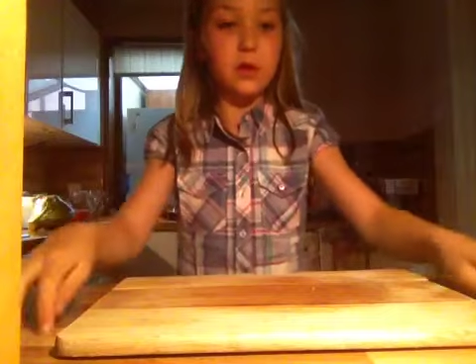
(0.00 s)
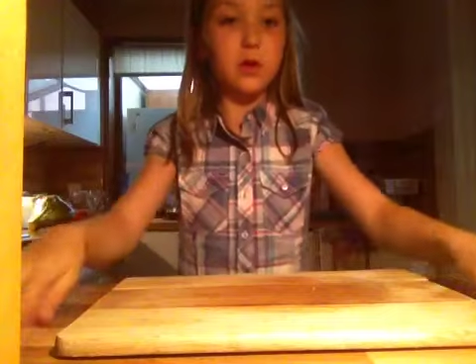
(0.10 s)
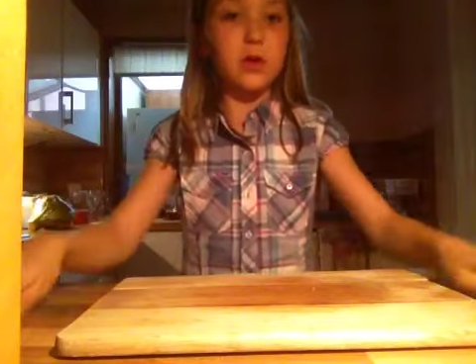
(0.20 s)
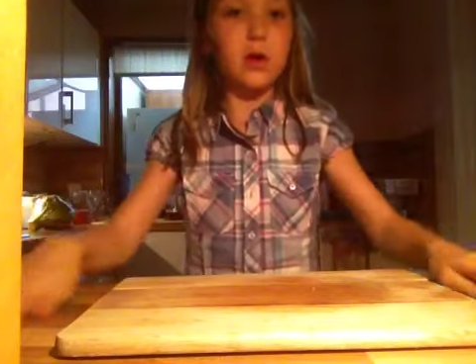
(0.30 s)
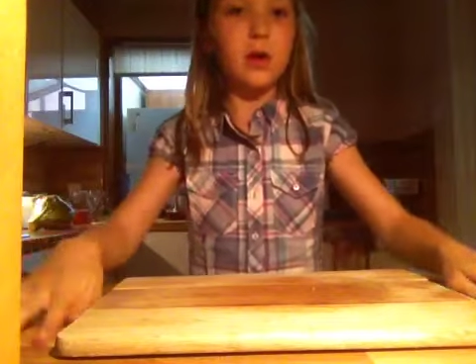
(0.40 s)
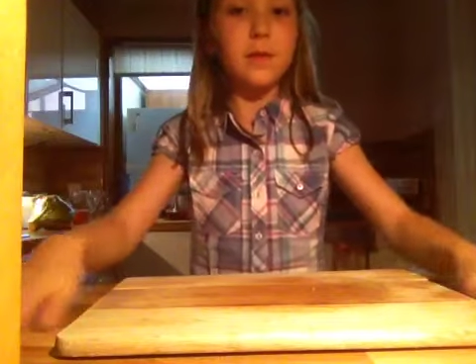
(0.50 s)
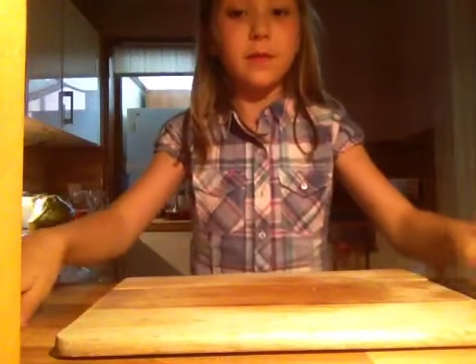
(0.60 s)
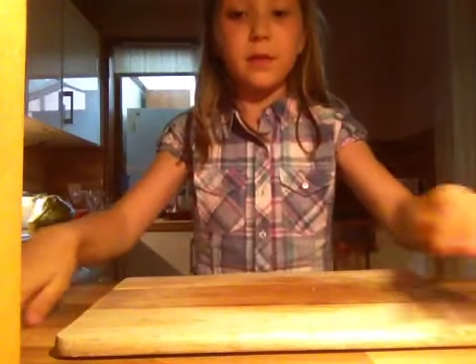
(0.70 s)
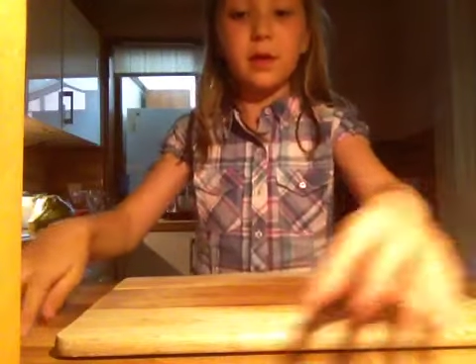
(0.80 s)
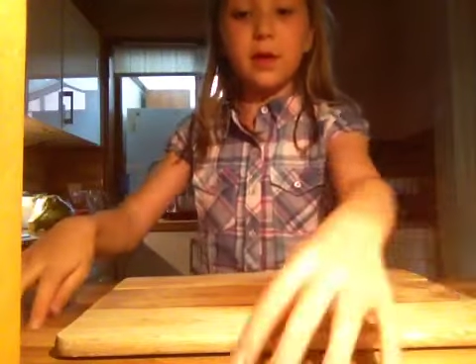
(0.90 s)
that your
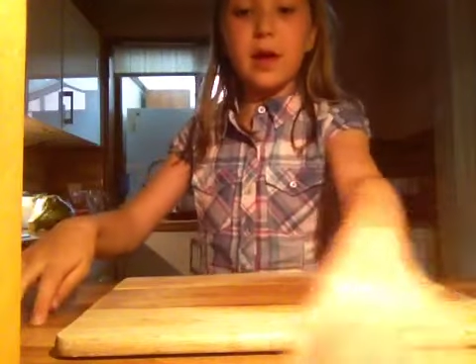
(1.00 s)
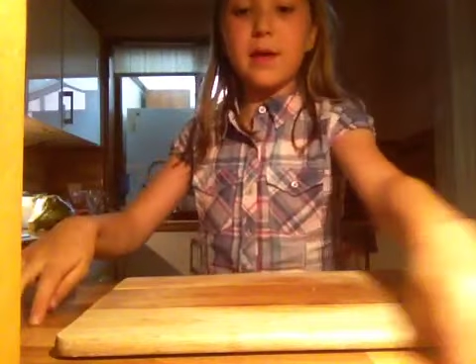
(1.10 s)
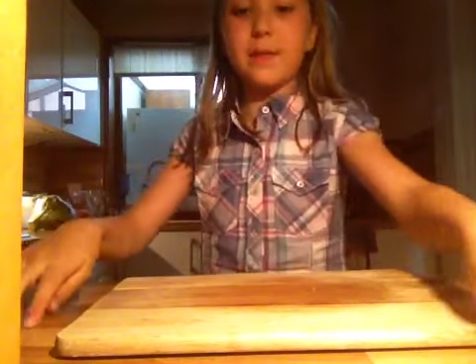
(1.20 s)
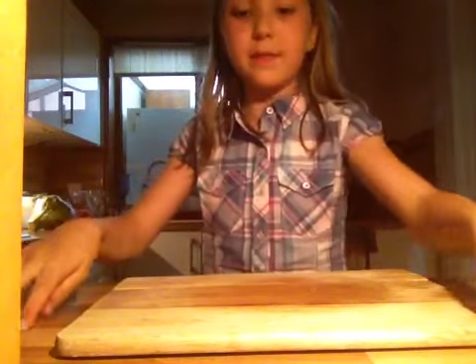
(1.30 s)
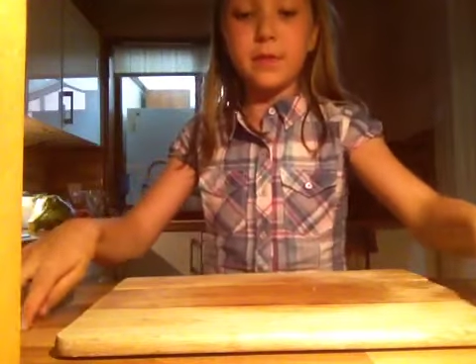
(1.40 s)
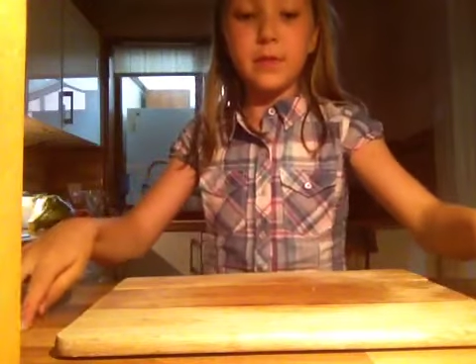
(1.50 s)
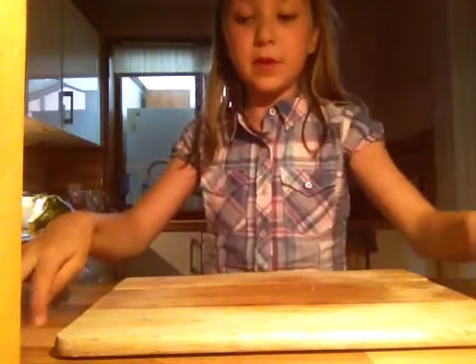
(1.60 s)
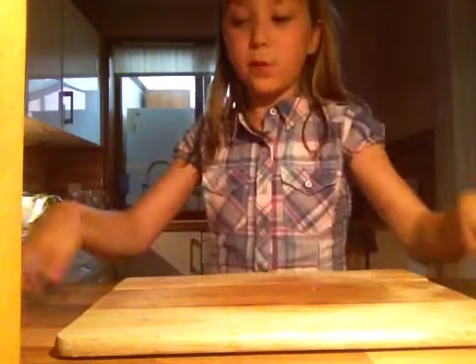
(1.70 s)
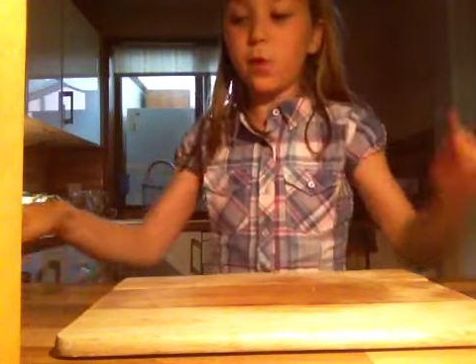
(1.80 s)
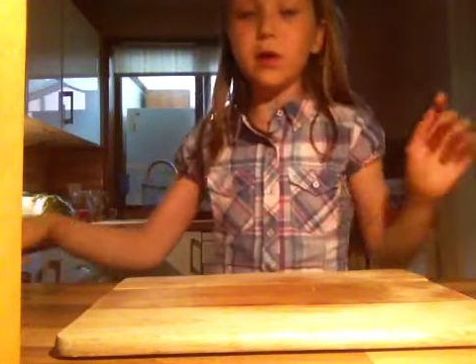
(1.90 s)

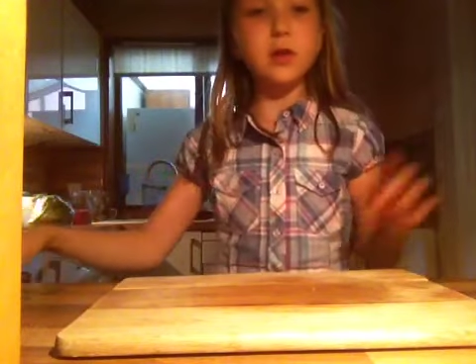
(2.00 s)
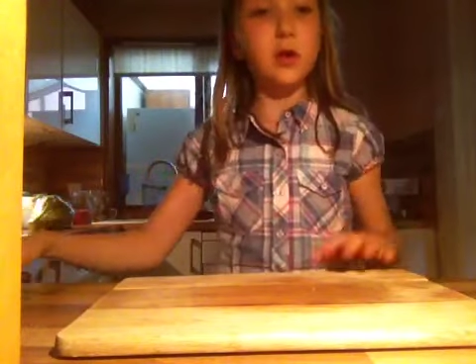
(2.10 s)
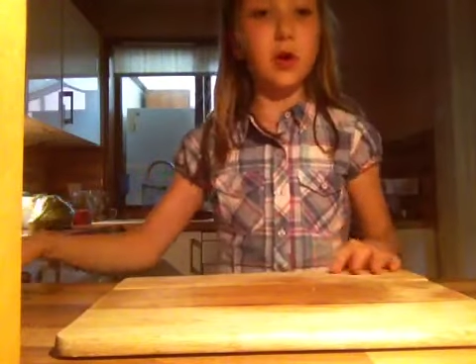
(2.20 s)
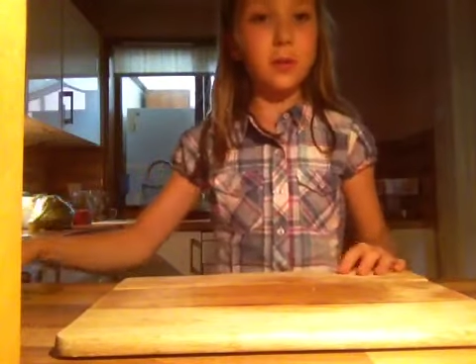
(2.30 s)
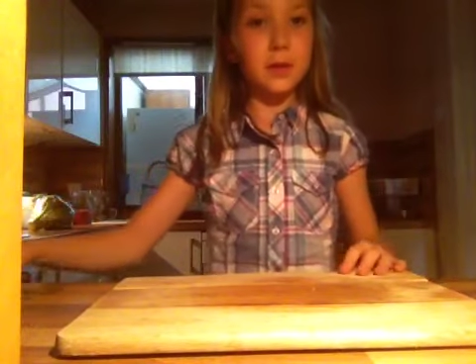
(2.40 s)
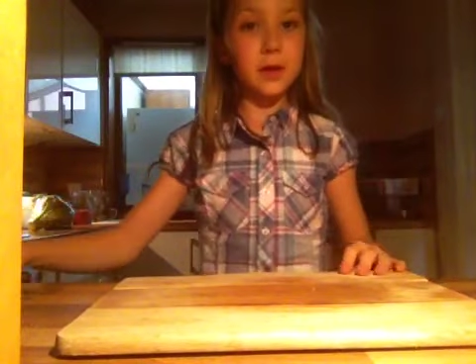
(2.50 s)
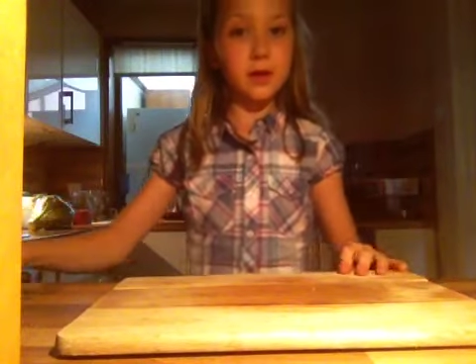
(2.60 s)
worktop